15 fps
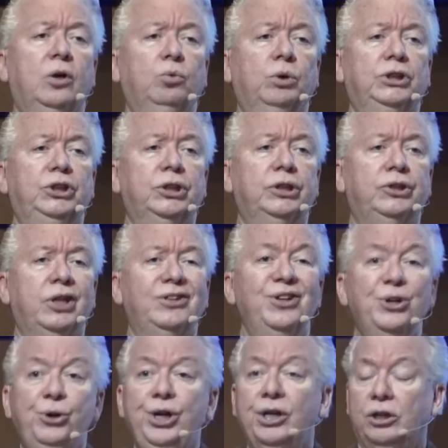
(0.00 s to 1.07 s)
which is a
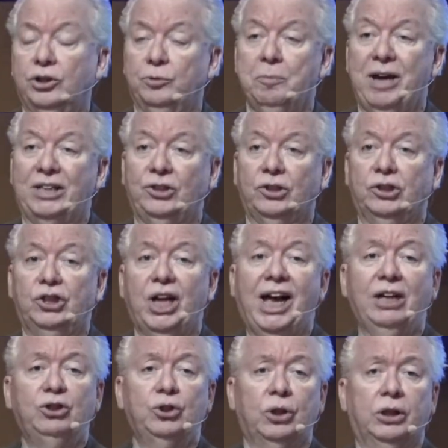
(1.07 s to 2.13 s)
New Year's message,
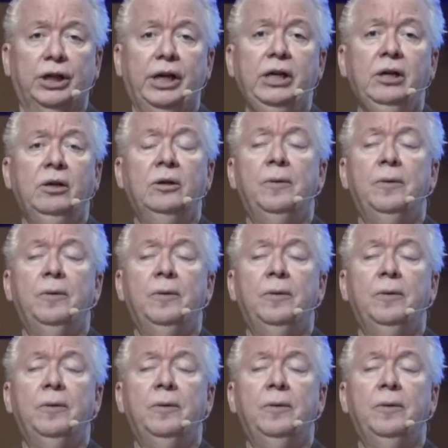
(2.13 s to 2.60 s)
actually.